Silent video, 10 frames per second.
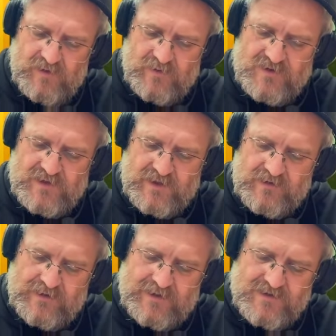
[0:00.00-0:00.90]
We
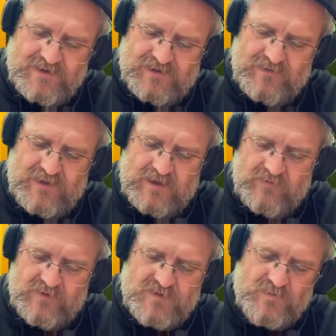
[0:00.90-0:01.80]
take that down
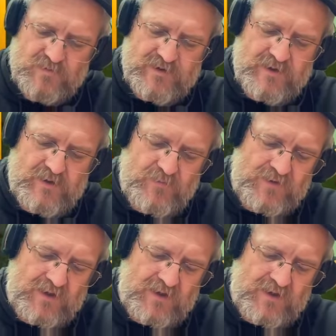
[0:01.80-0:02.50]
there as well.